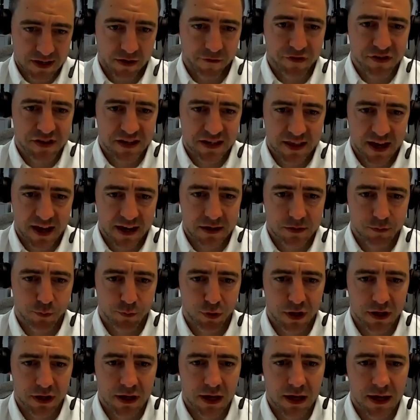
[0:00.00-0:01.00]
Because
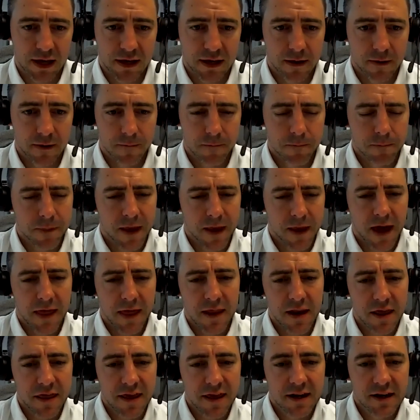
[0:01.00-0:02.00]
obviously that is pretty key.
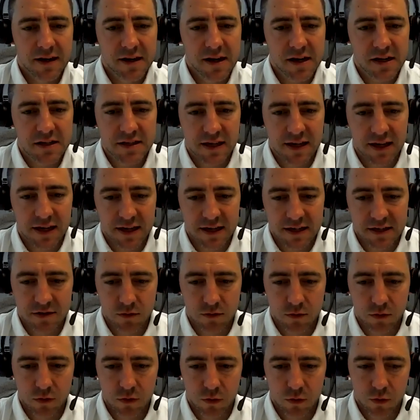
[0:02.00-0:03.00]
And then I think the next
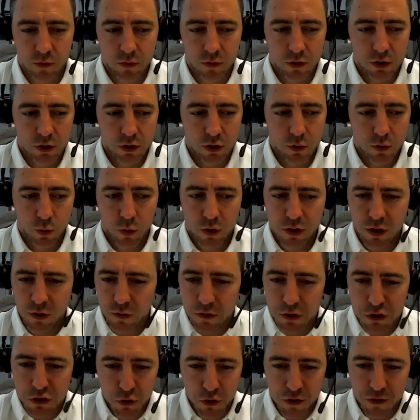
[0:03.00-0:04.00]
thing is,
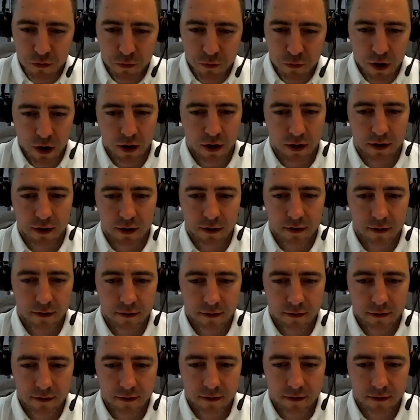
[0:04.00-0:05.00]
will you enjoy the
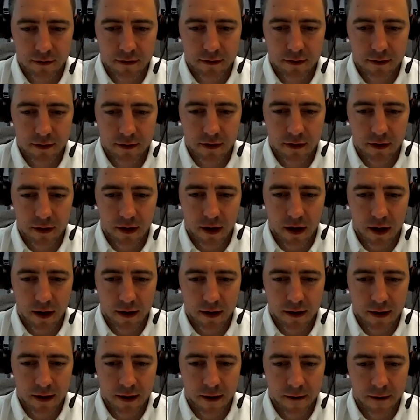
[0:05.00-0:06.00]
work?
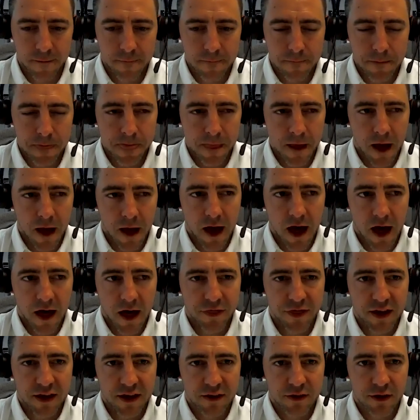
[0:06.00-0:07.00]
I
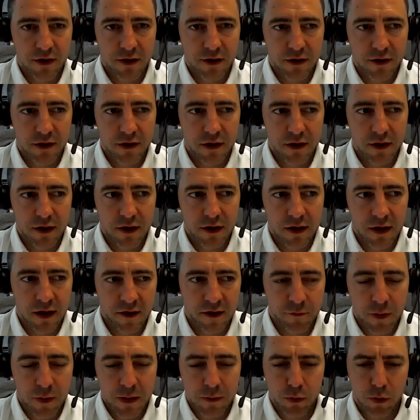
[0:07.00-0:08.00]
think that
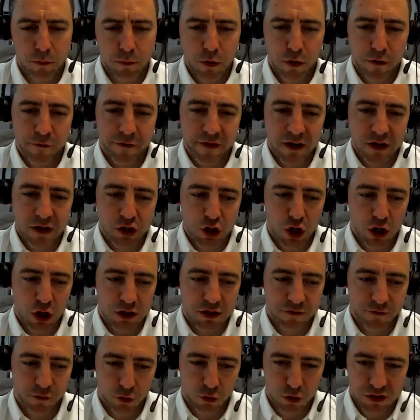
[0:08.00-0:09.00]
if people are moving
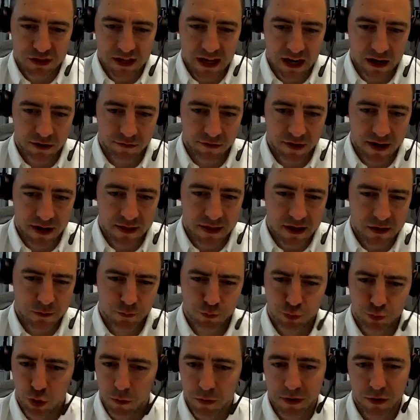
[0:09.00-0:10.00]
just for salary, that's
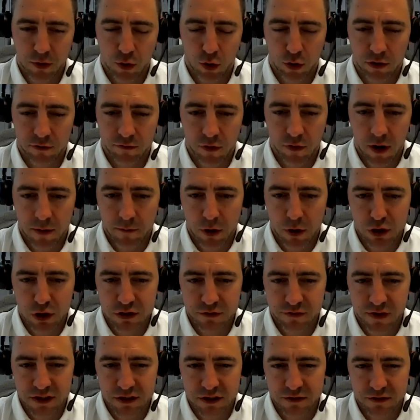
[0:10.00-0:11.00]
probably not the right
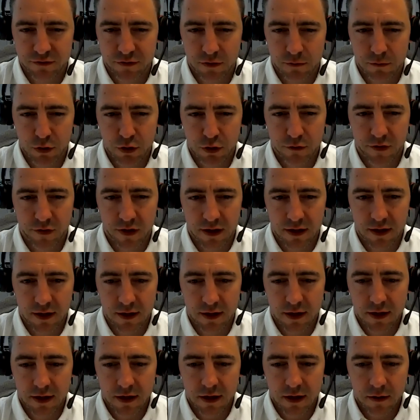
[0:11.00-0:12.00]
motivation for
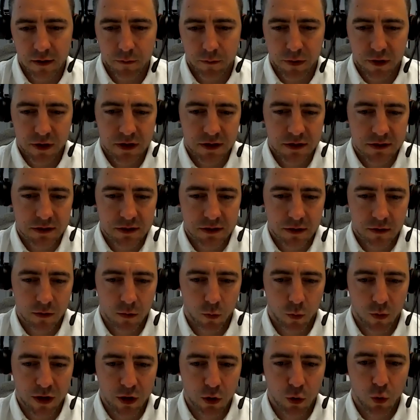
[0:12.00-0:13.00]
moving,
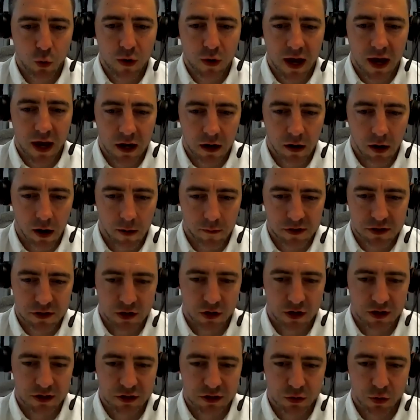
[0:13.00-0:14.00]
because we all get
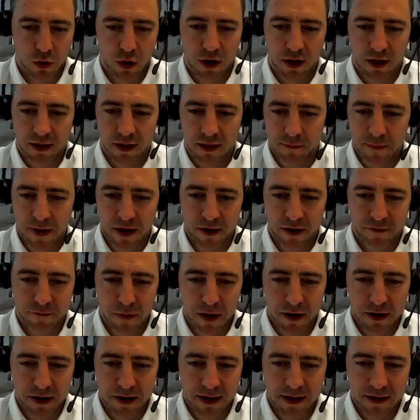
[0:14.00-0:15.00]
acclimatized to earning
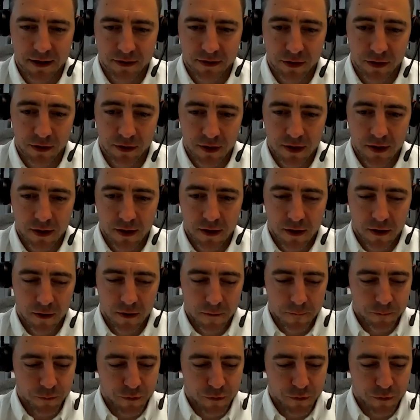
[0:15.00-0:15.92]
the amount of money that,